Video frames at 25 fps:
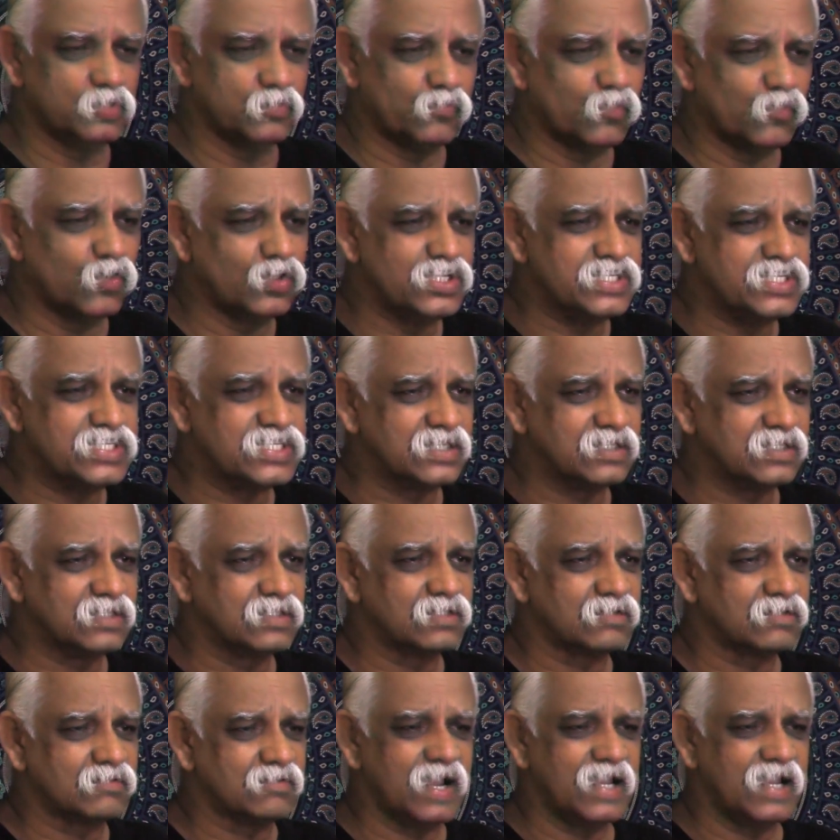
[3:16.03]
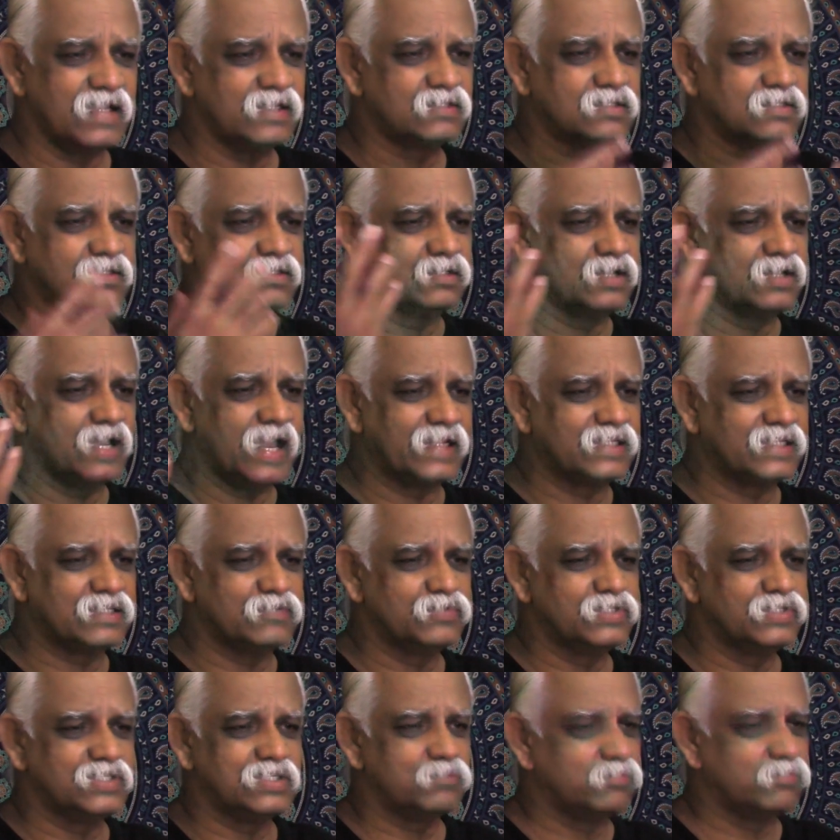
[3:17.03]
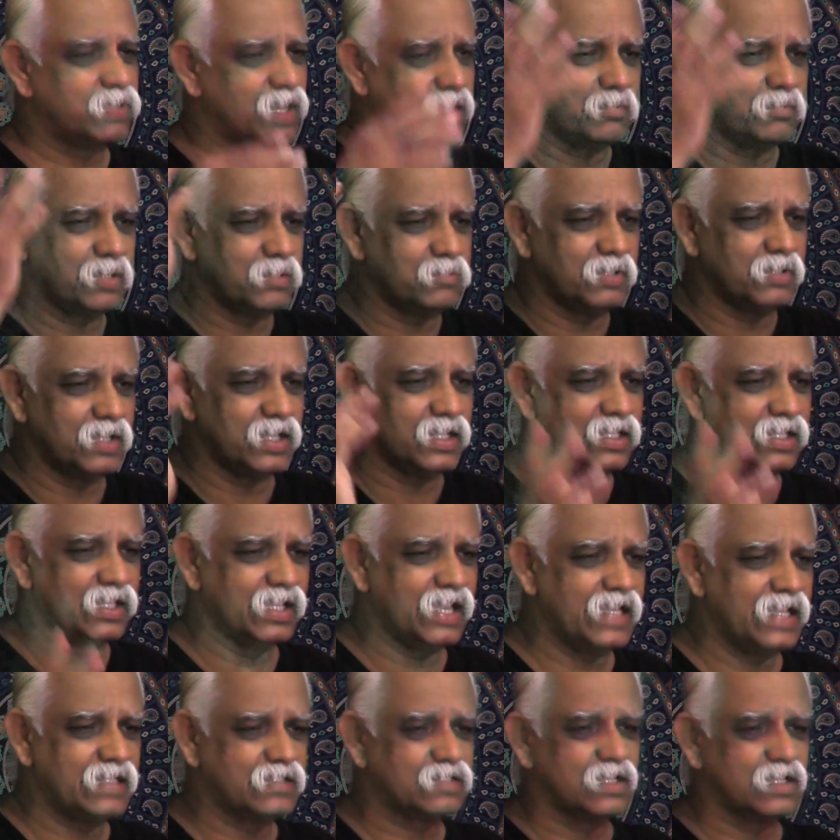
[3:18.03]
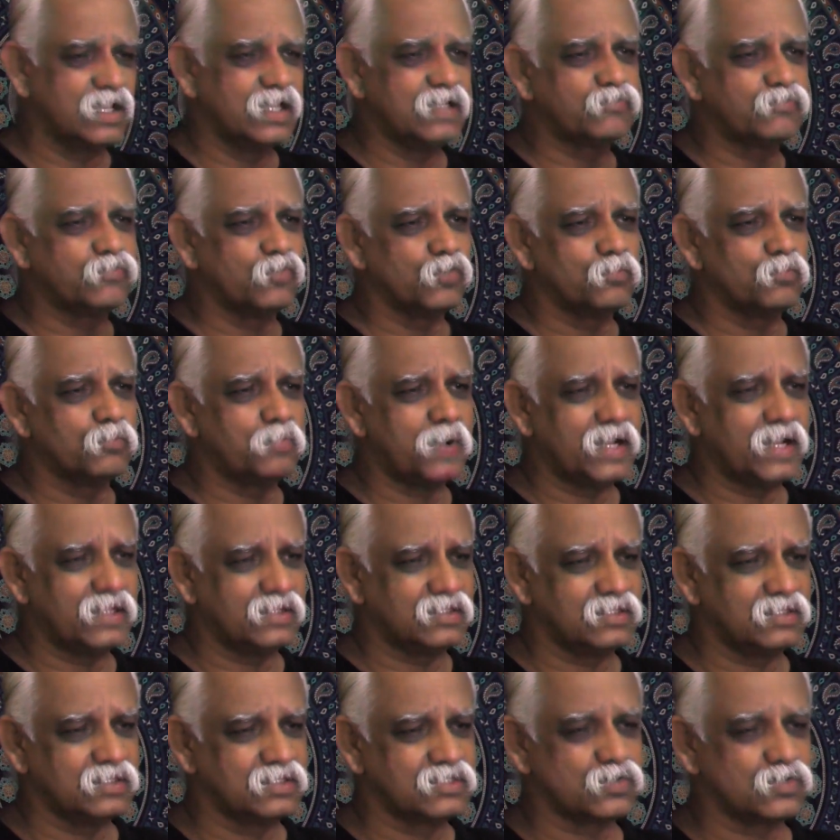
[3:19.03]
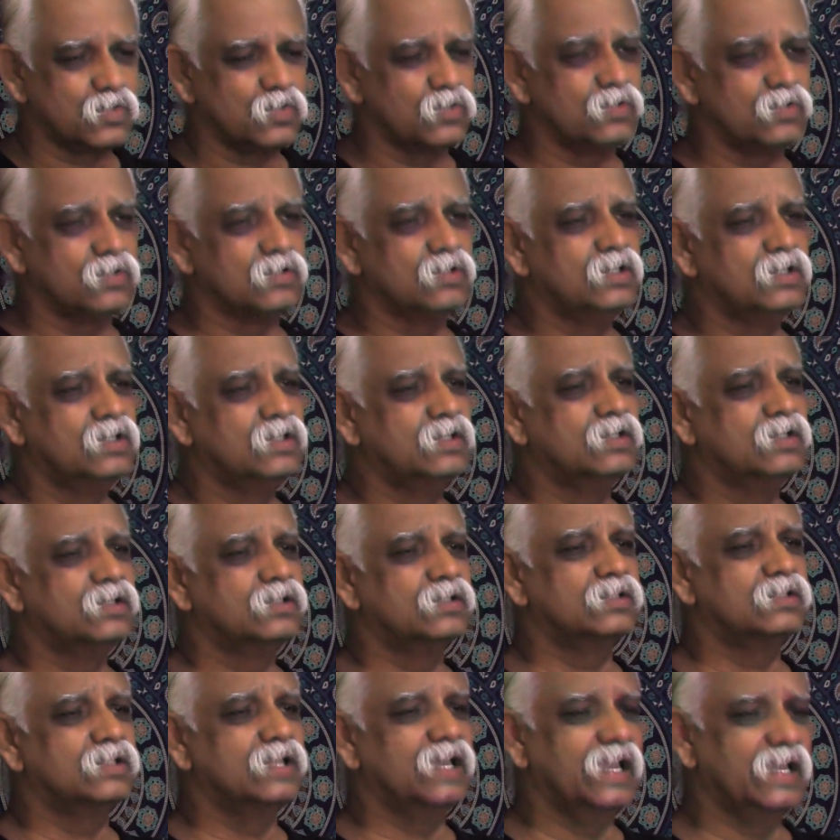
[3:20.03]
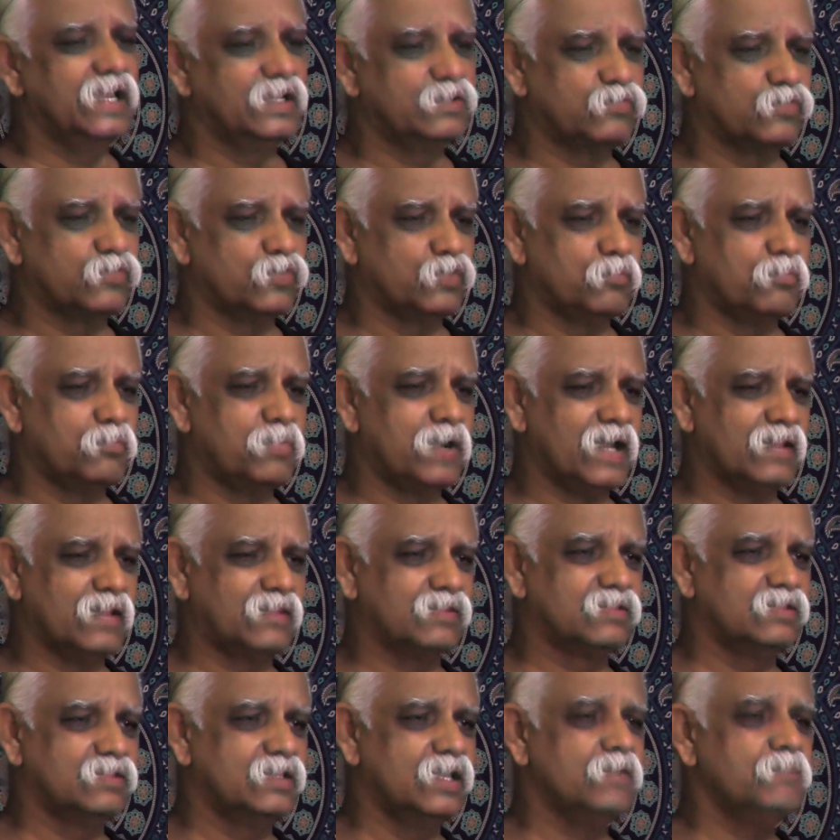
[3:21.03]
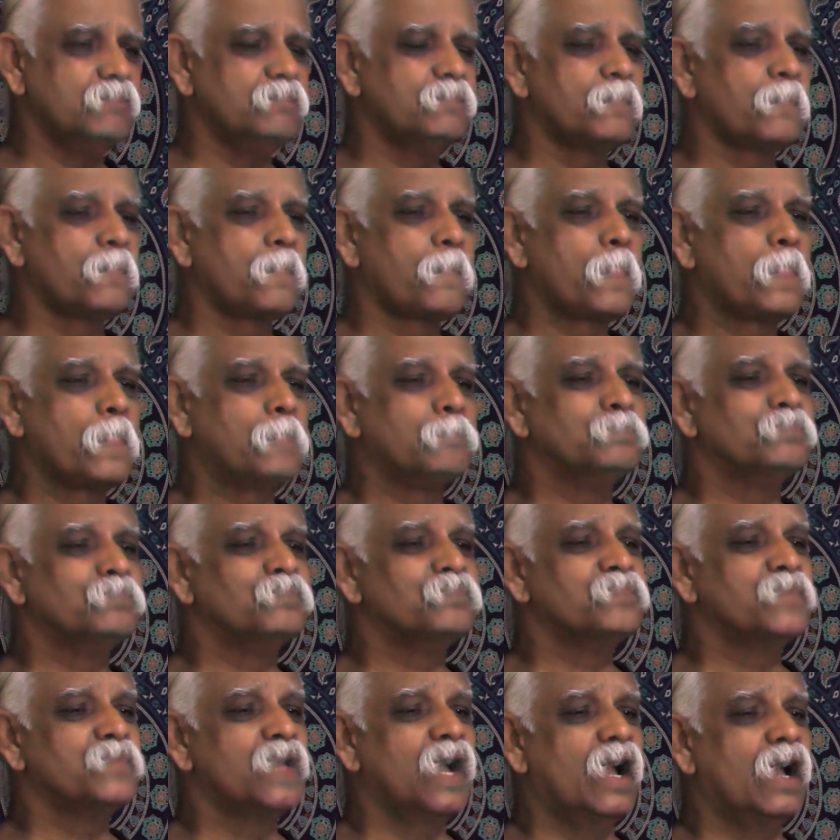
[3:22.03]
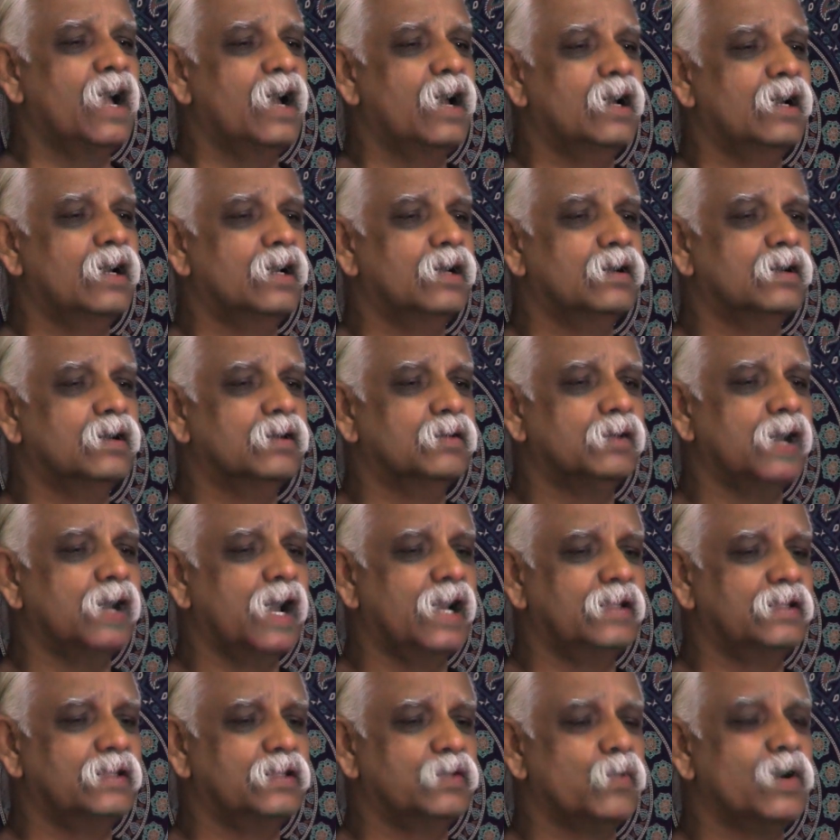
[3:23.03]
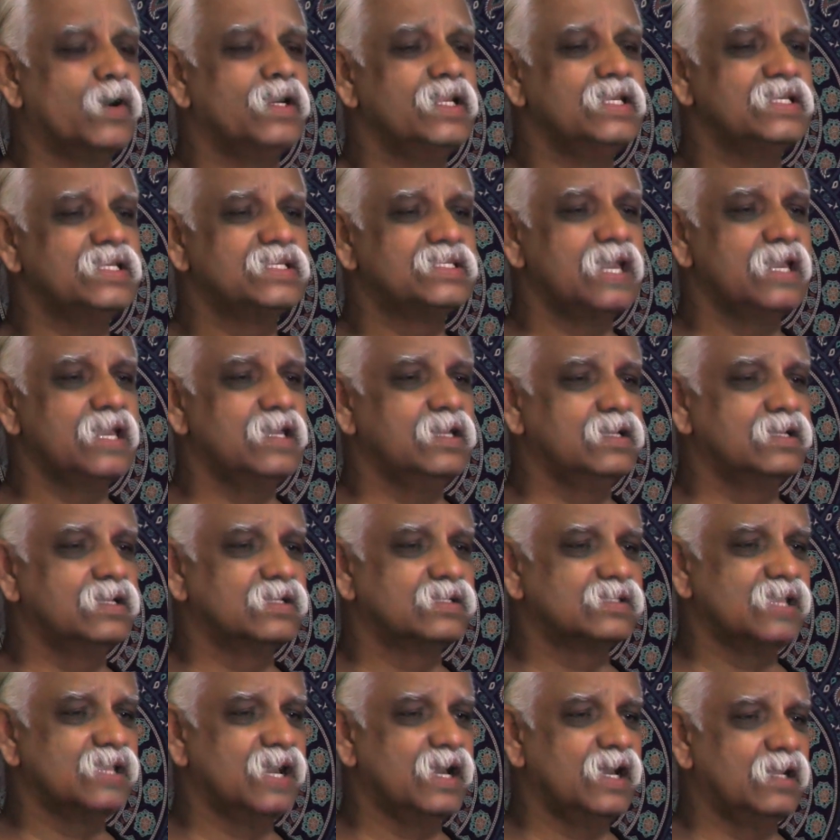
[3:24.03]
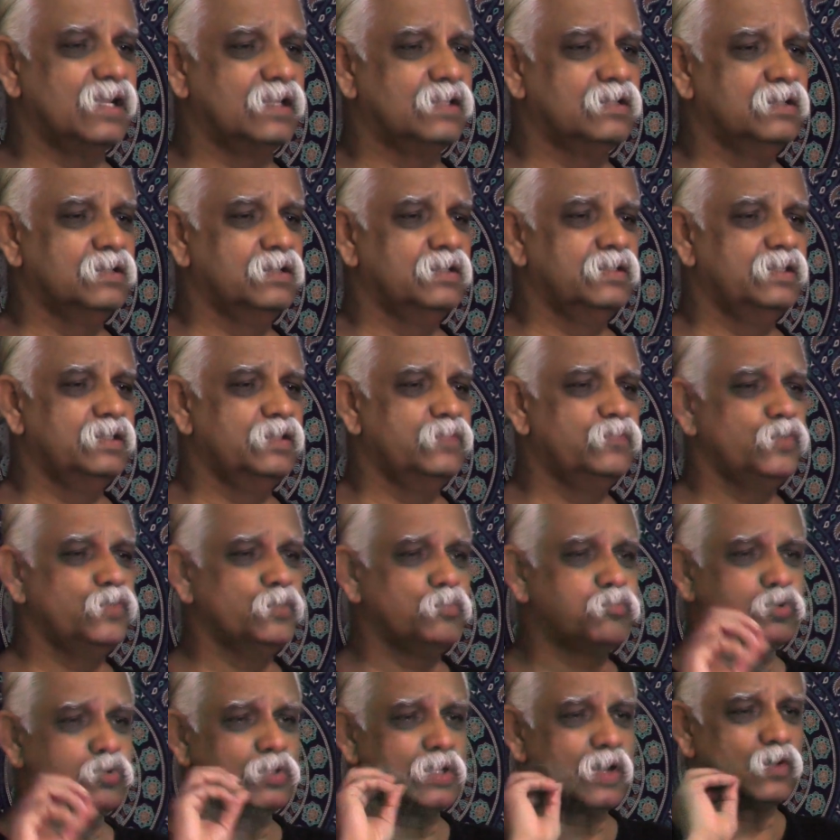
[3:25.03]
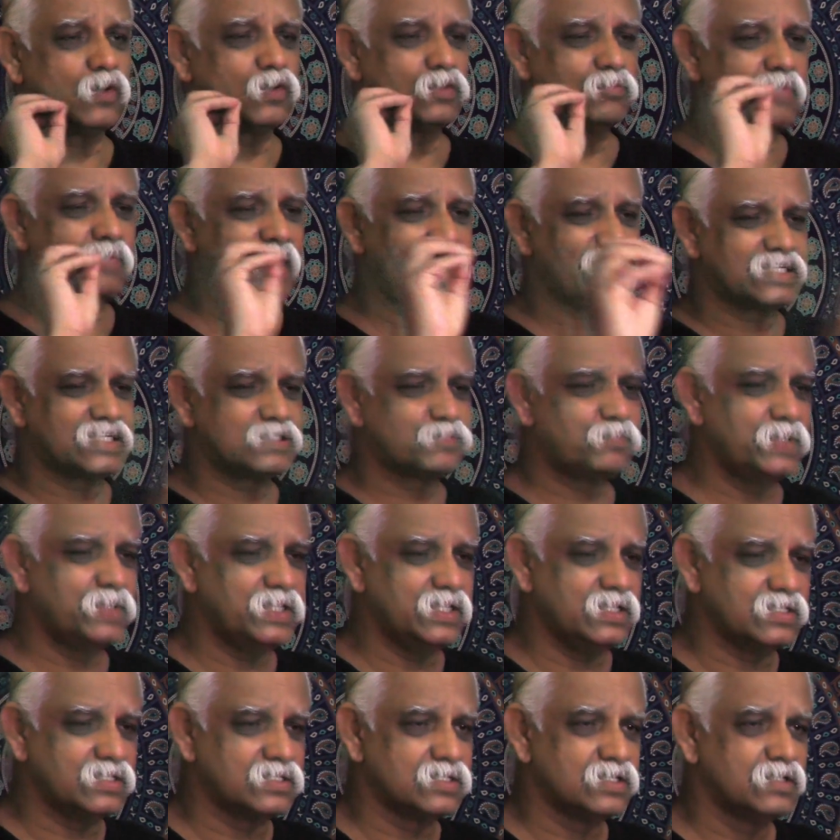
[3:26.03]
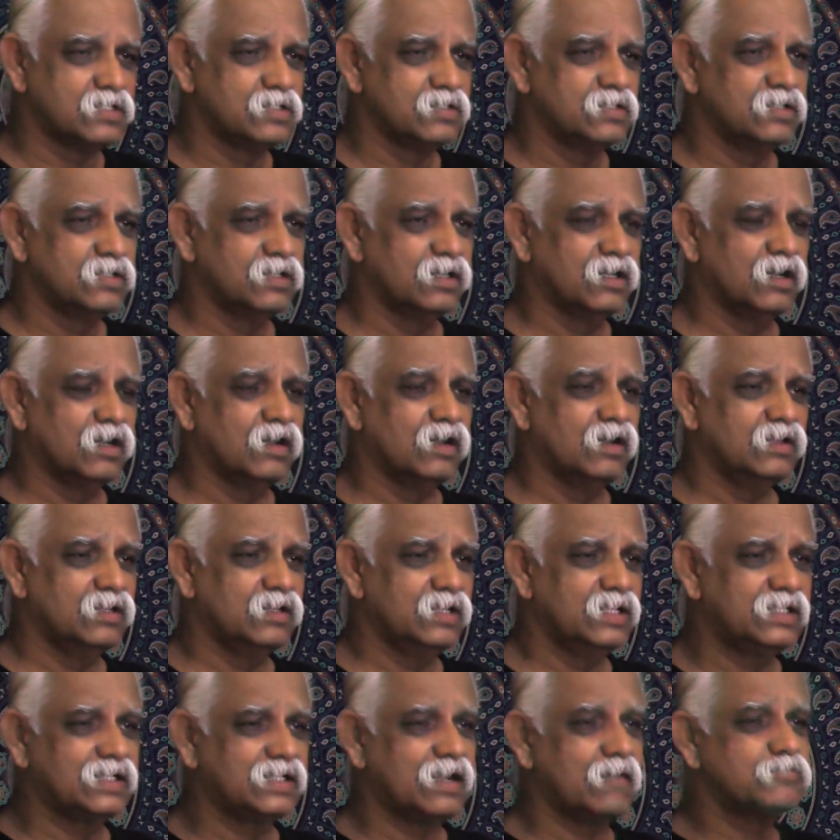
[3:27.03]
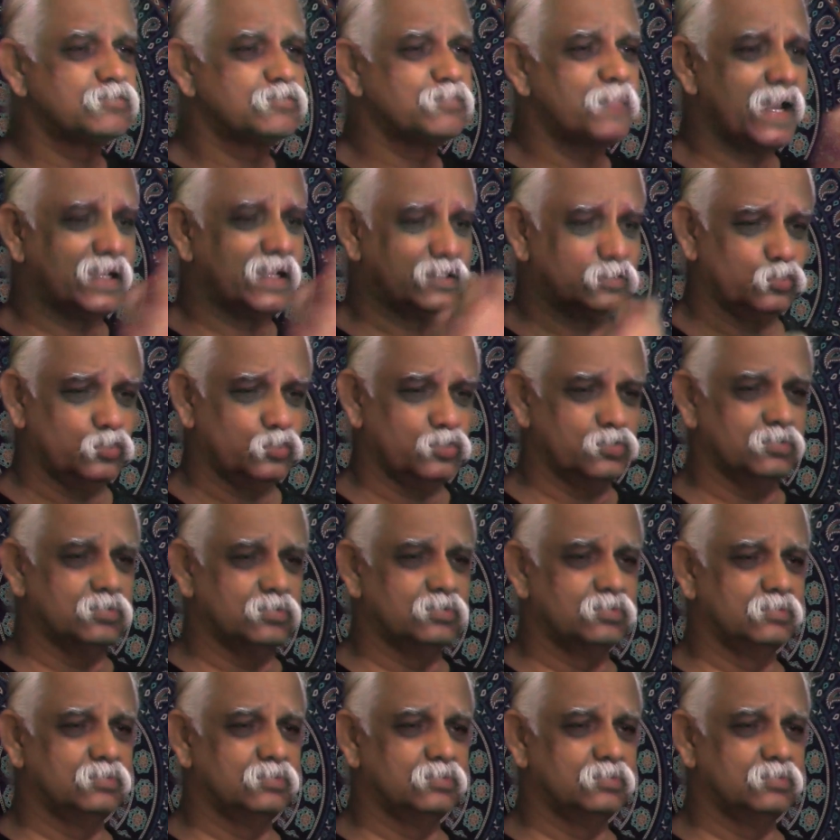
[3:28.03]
volition, right activity, blah, blah, blah. Eightfold path, it's called the Eightfold Path, yeah? And what he's saying is that if you put out bad speech, it comes back to you.